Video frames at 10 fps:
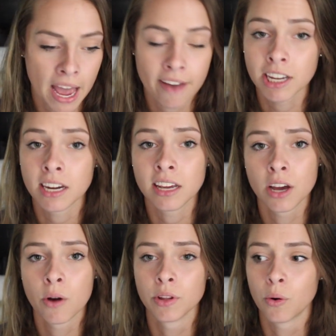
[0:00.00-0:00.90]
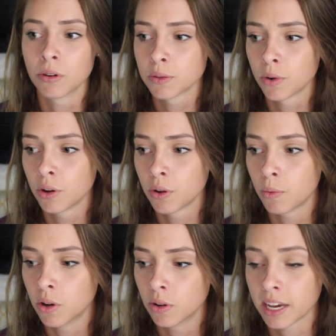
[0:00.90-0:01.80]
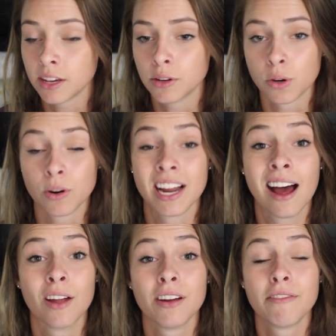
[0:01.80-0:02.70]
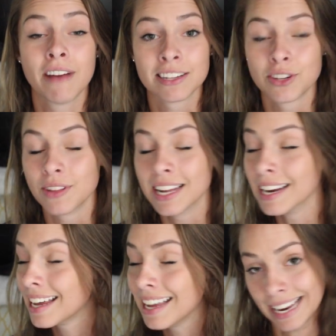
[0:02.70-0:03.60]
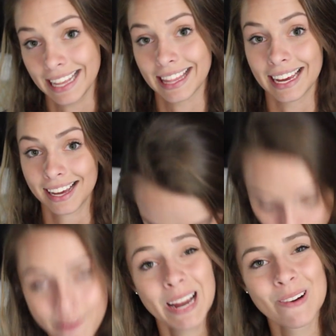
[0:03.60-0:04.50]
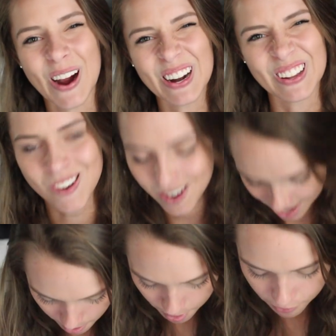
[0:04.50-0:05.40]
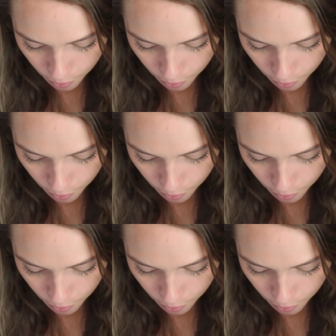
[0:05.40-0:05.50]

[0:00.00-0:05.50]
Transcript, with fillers: Having an ego in the horse world will get you torn down faster than anything. Well, we can ride along. Number